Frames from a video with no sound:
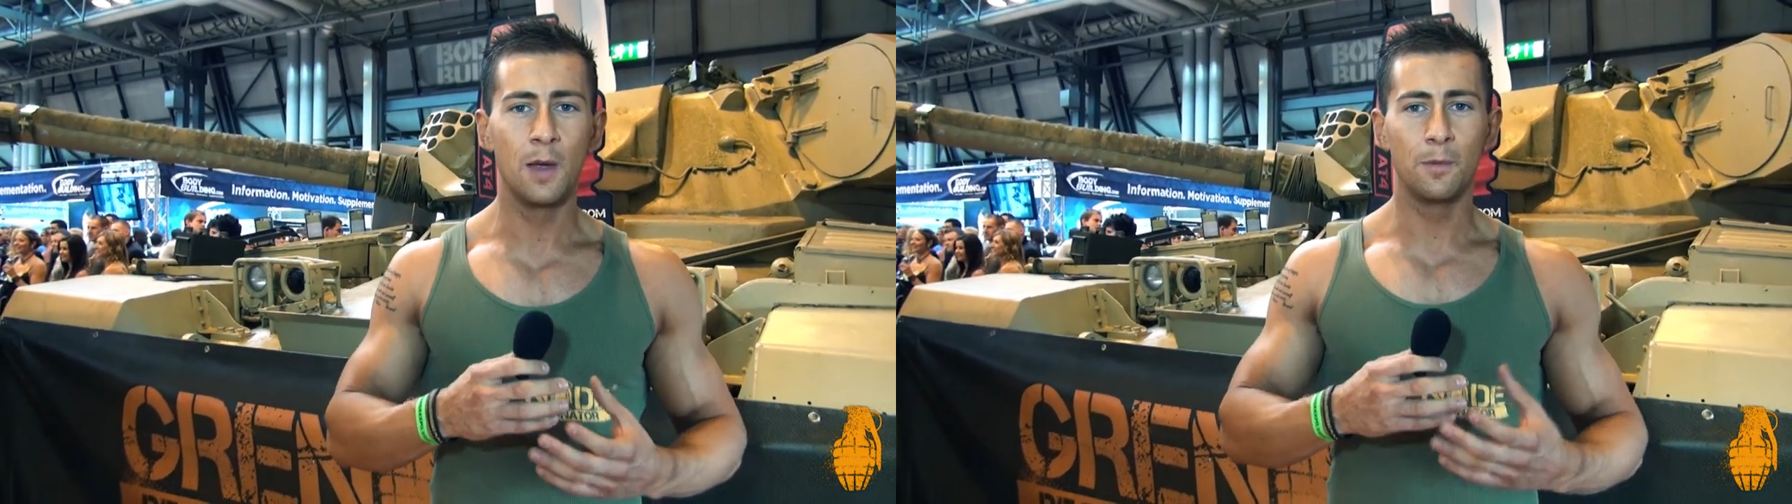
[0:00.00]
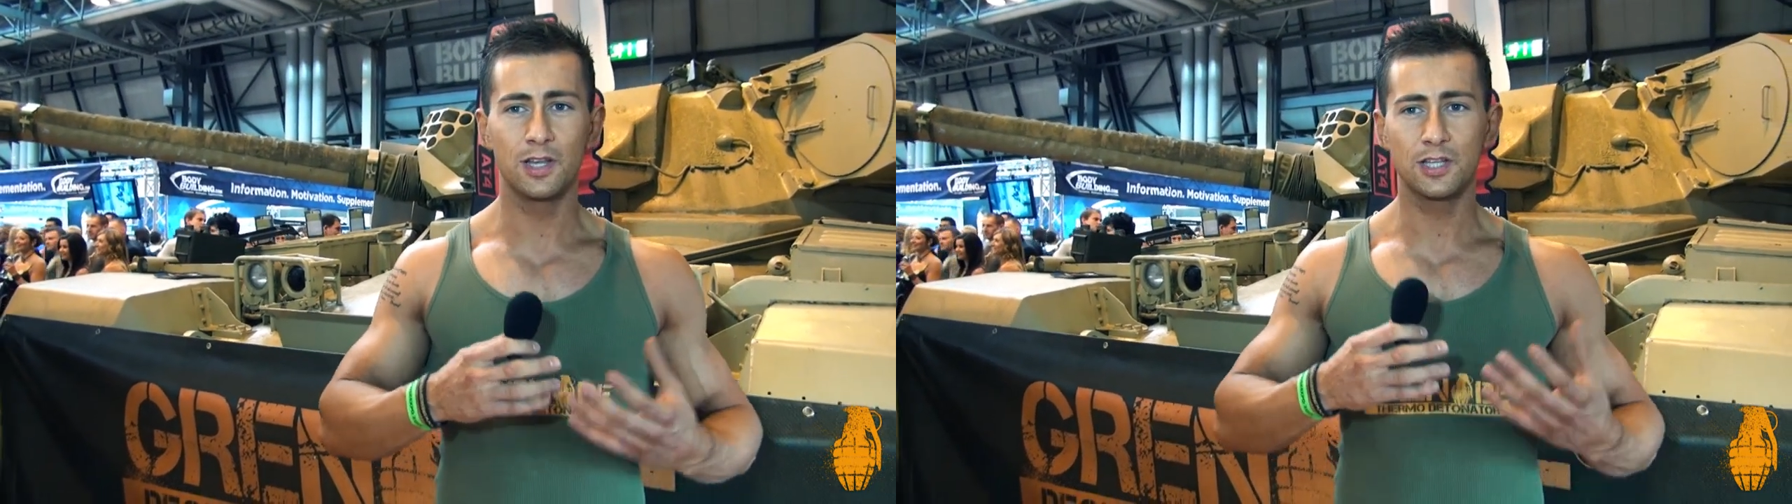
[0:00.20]

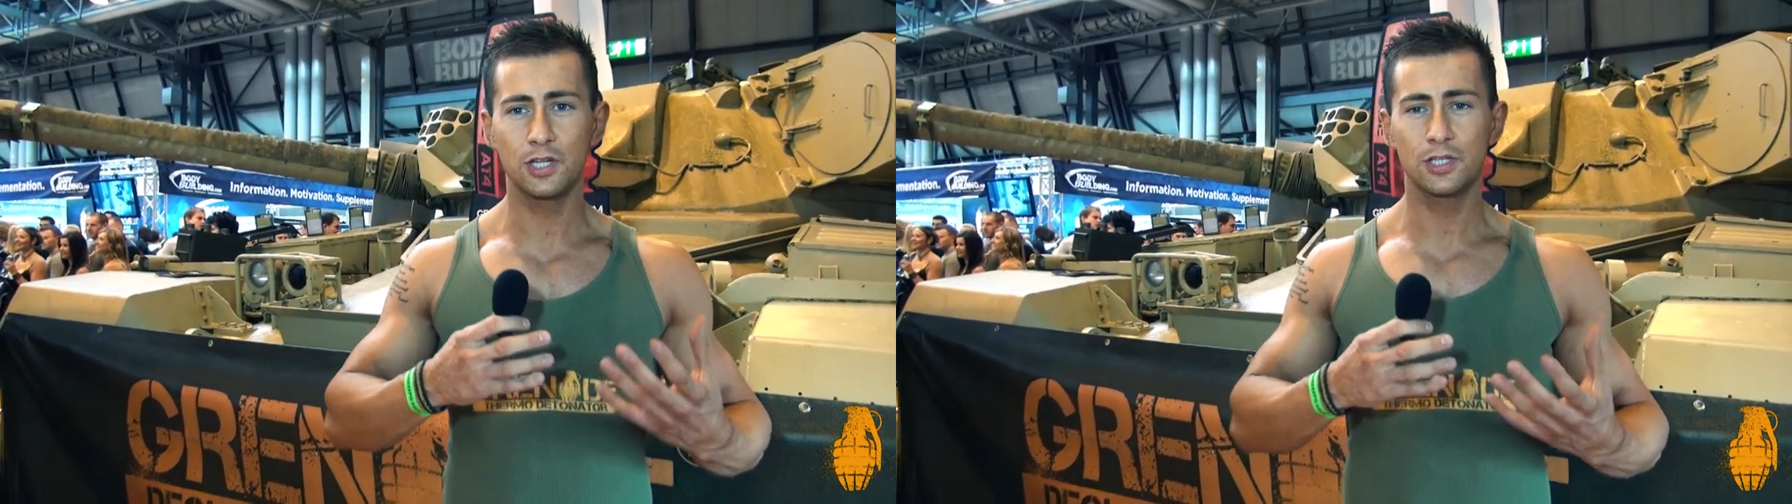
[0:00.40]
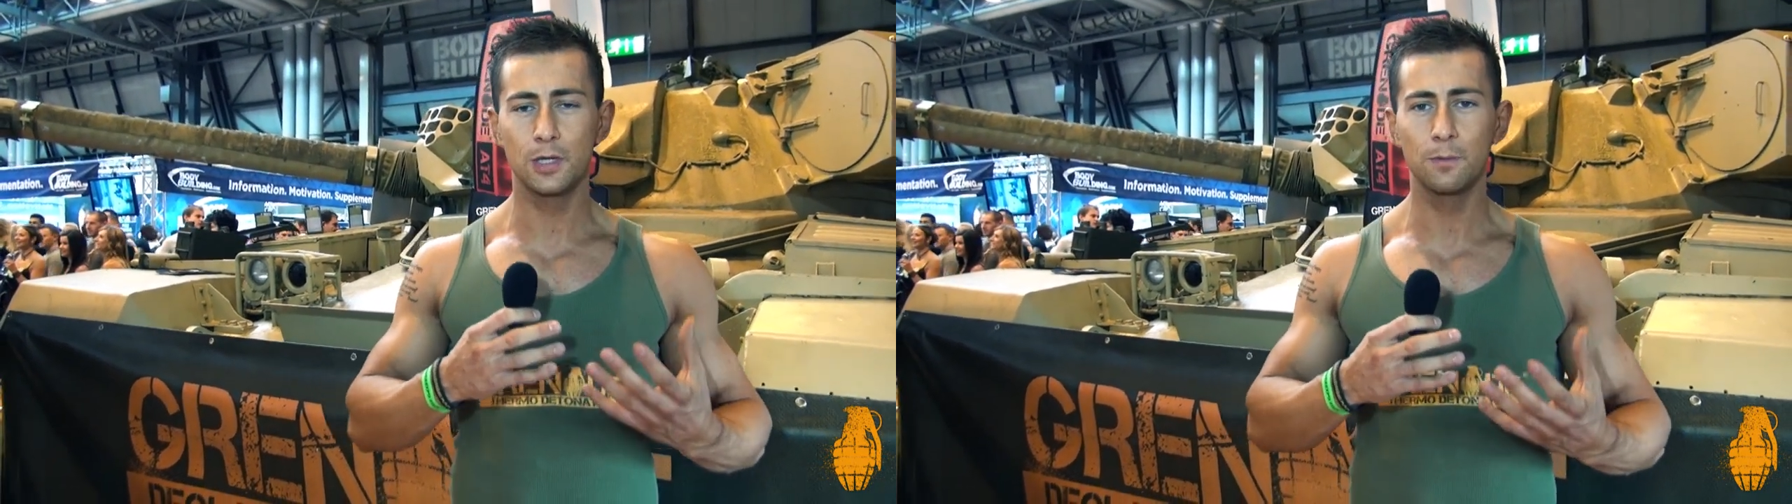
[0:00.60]
but there's
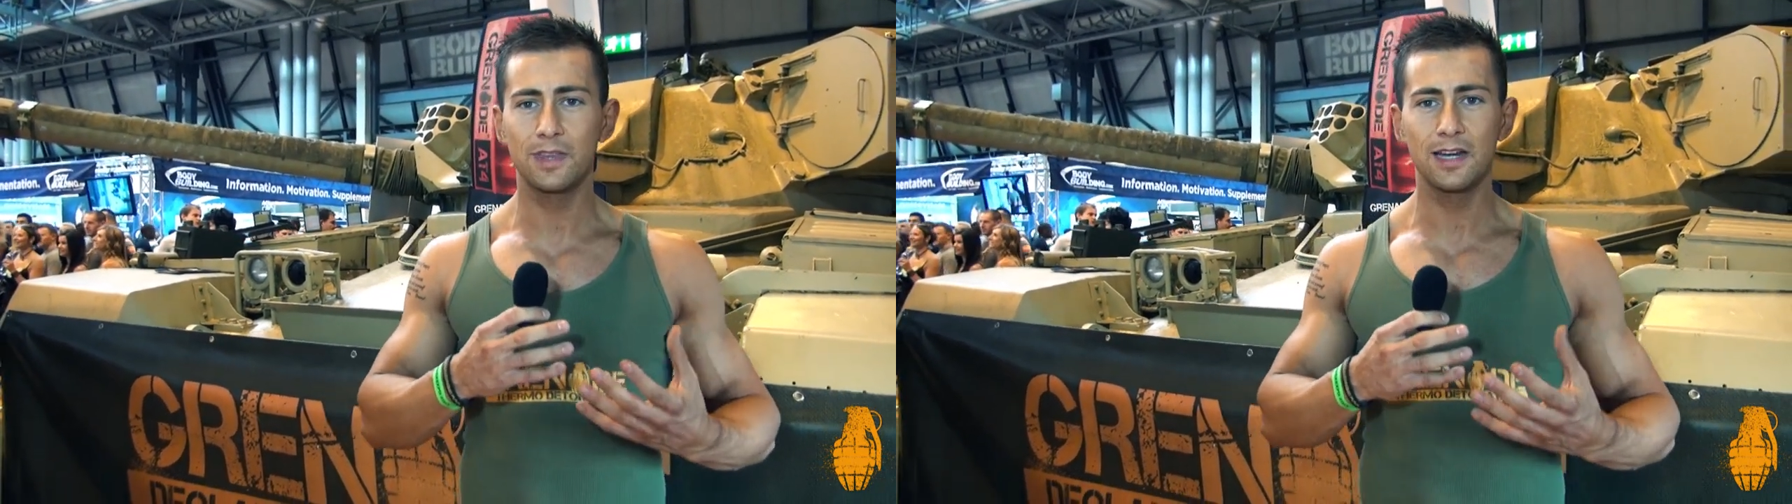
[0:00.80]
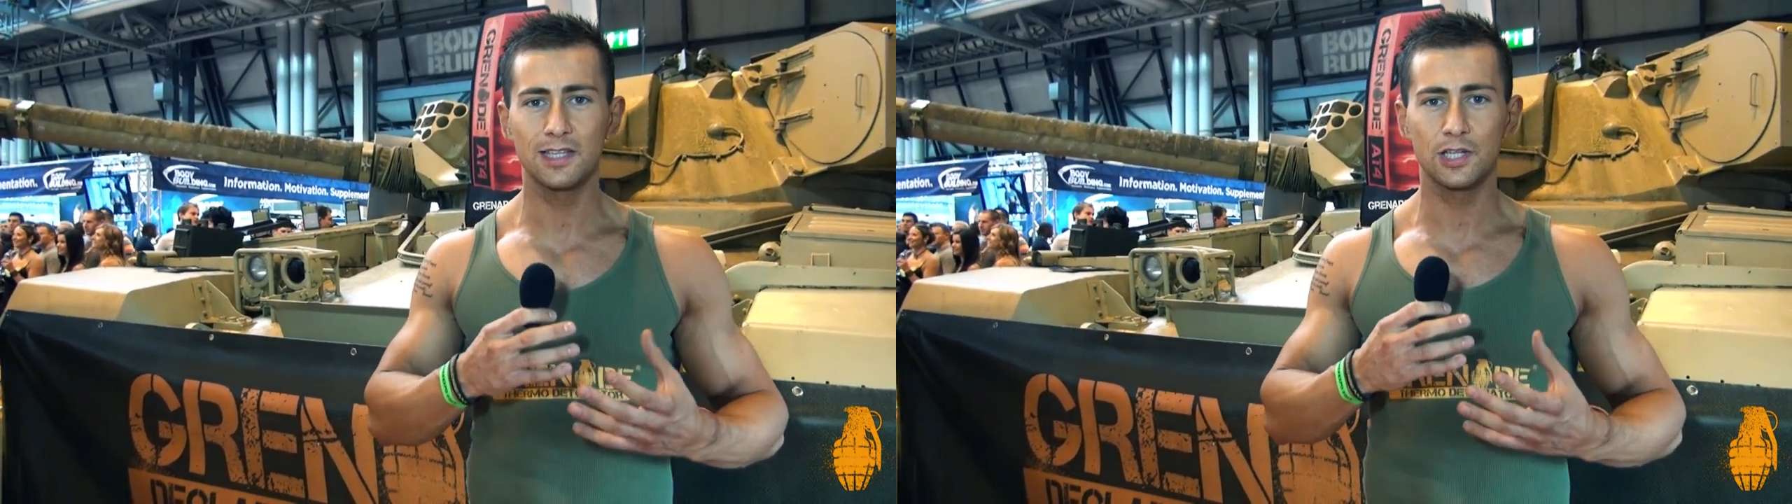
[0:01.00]
just some
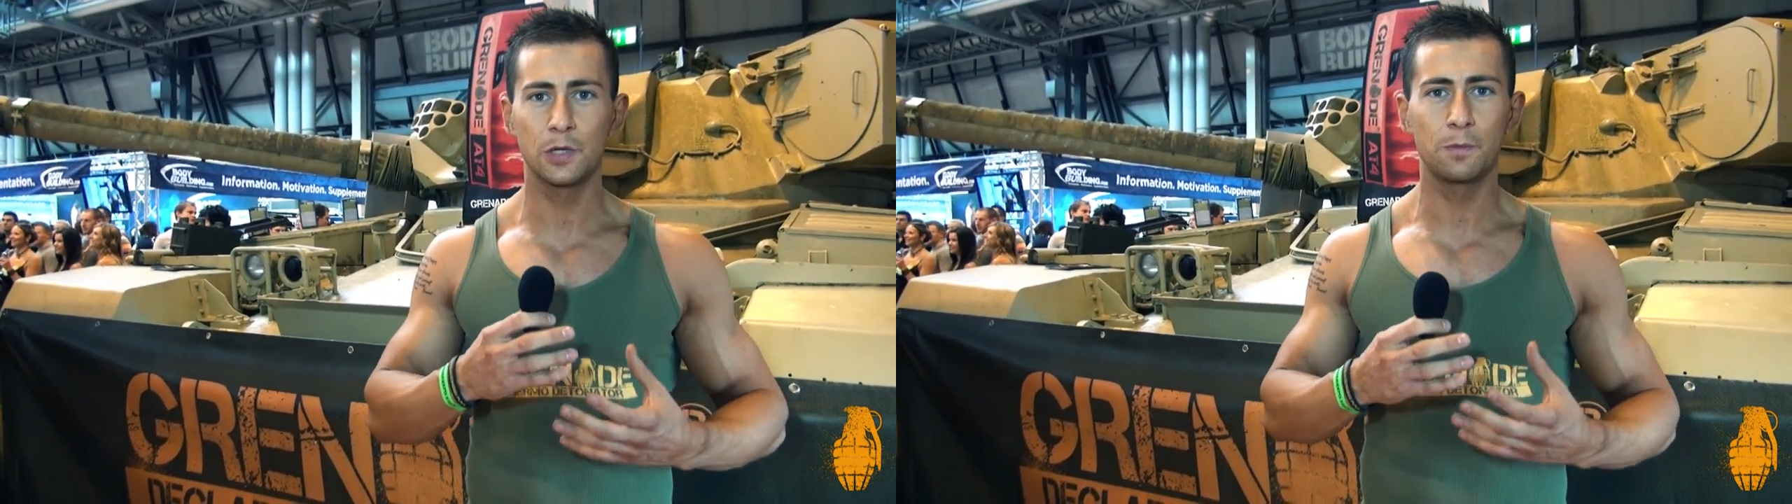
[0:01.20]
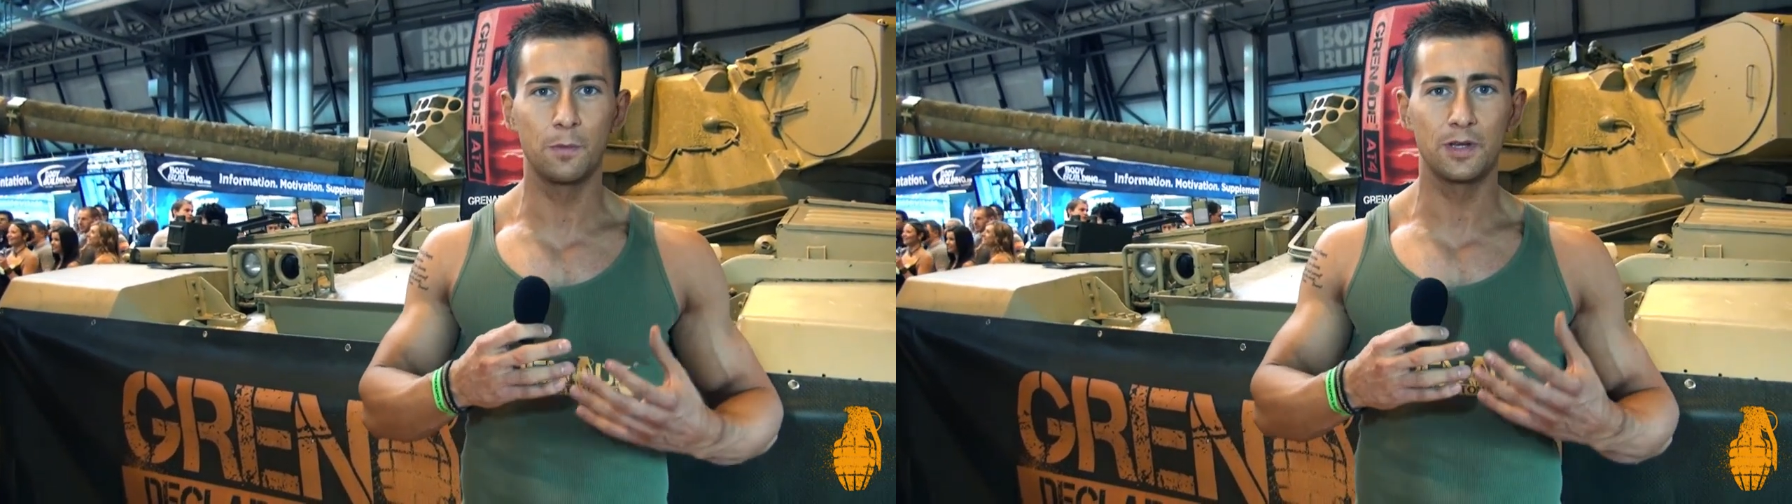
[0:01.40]
things that
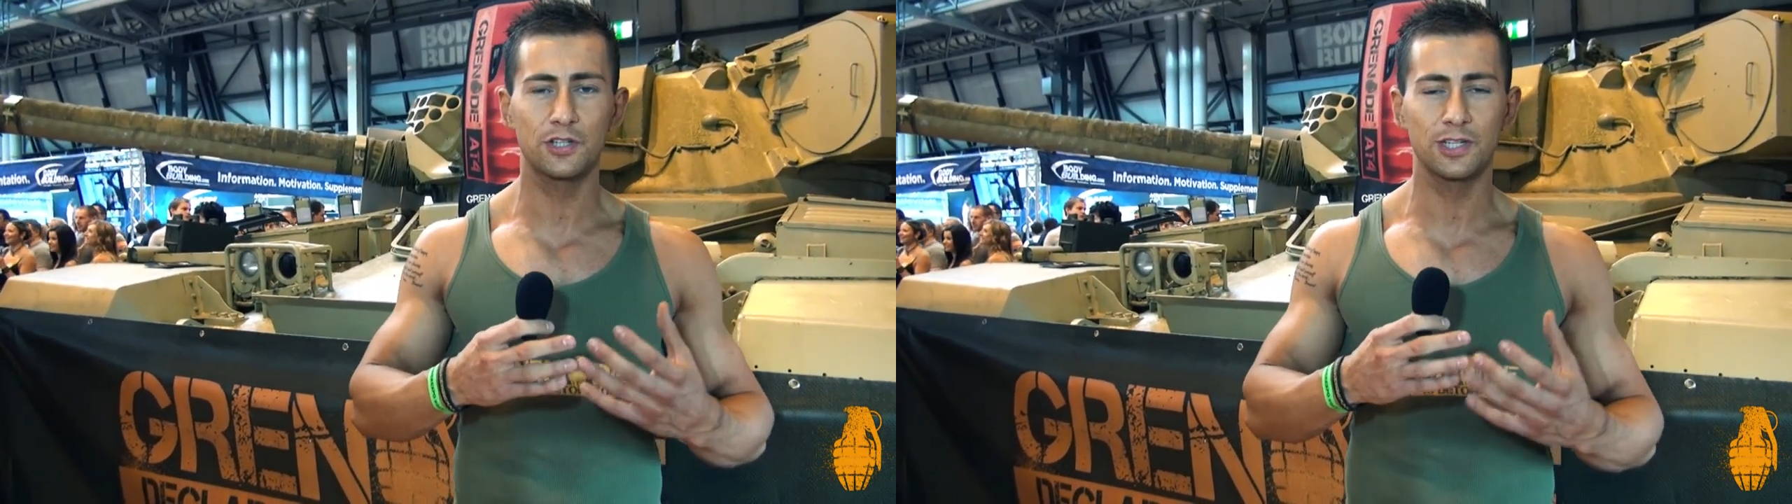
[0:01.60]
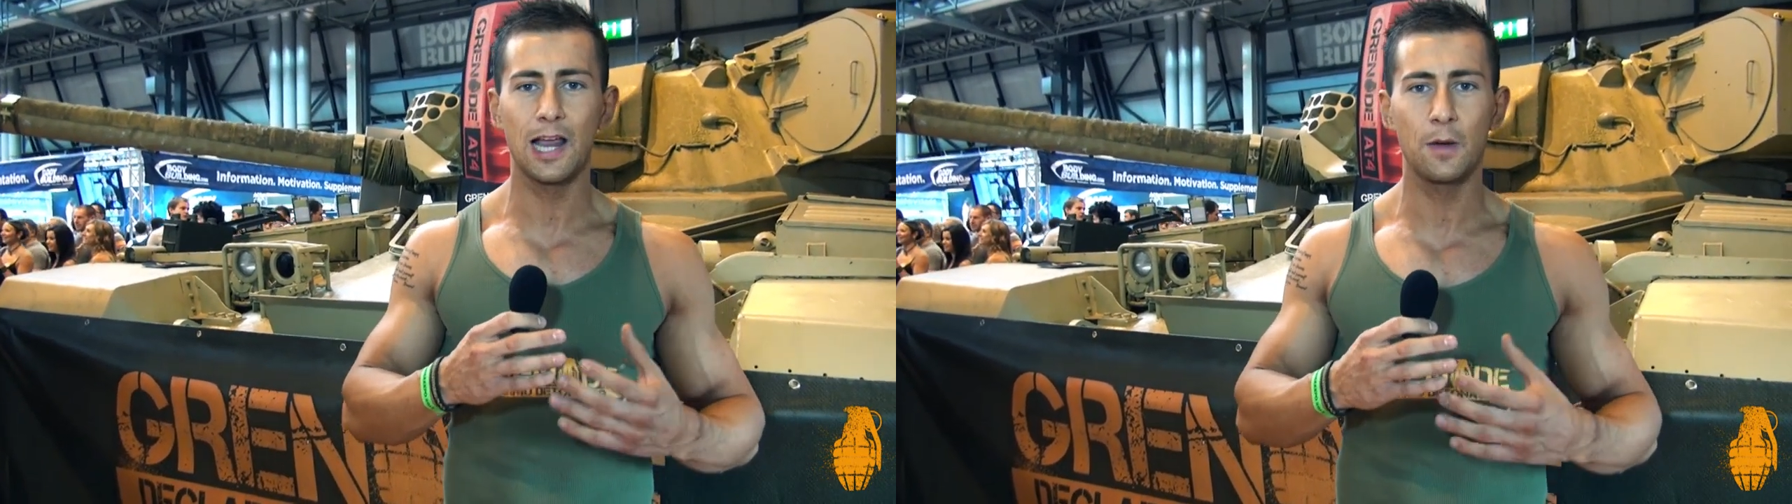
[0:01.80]

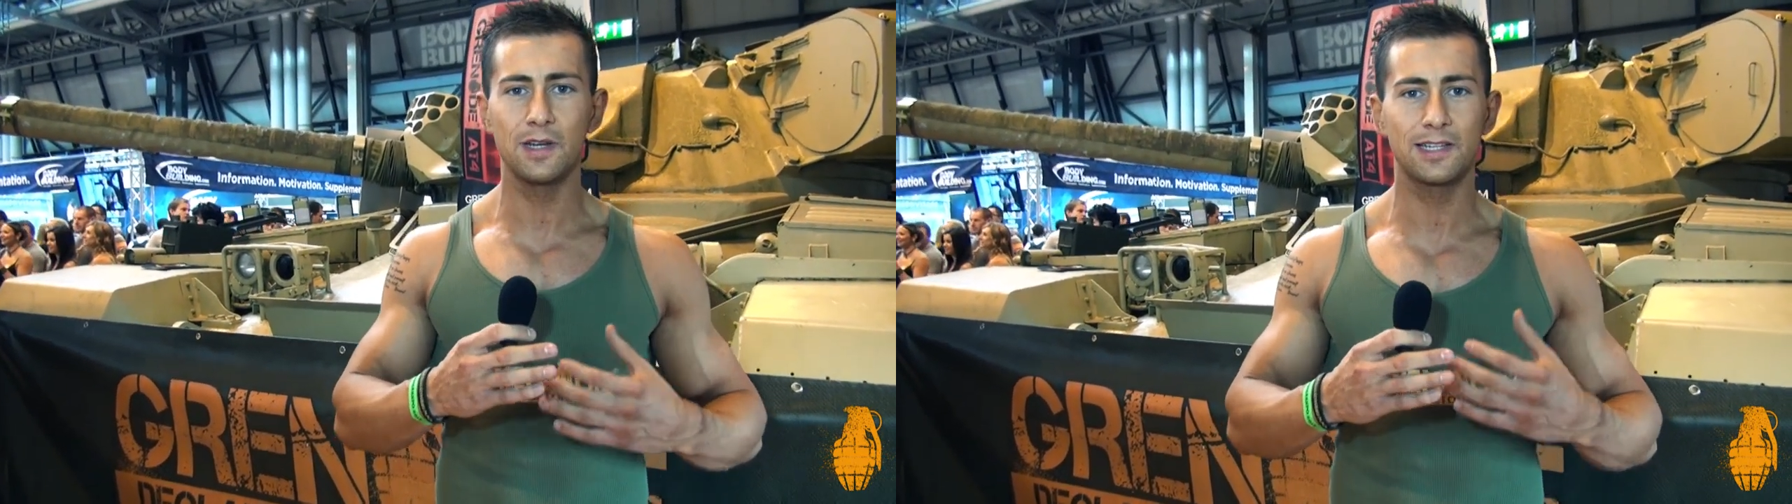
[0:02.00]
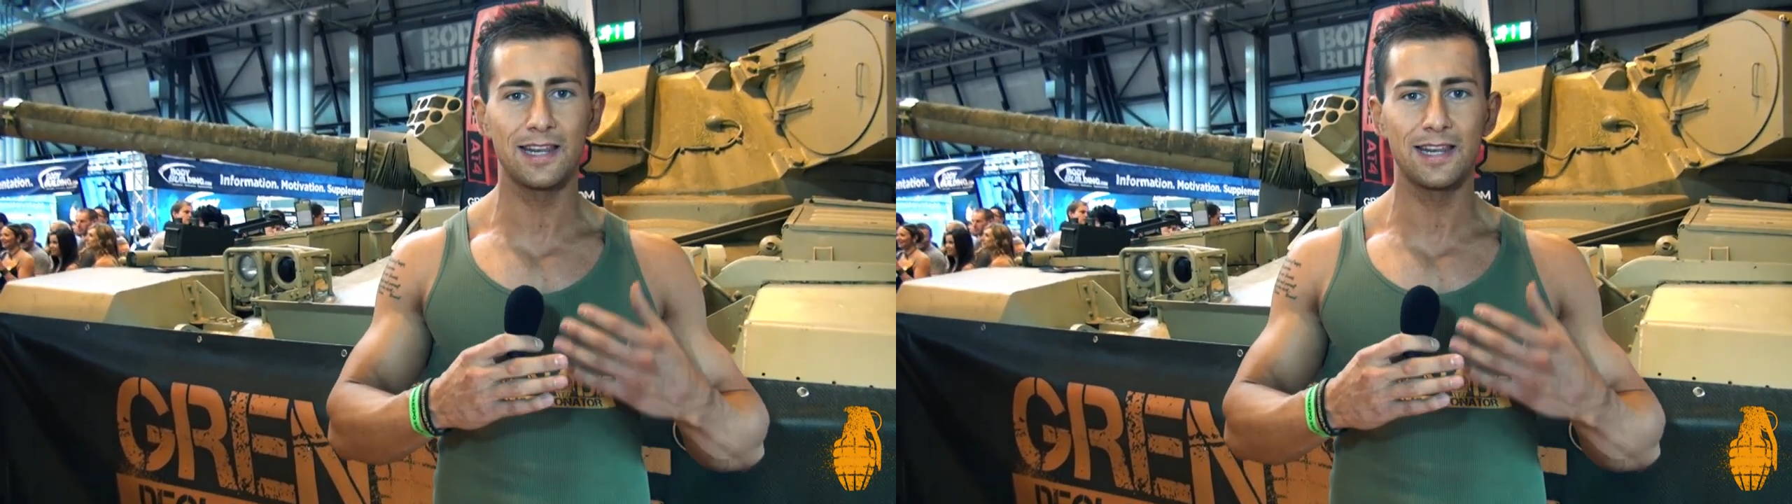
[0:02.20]
supplements just help you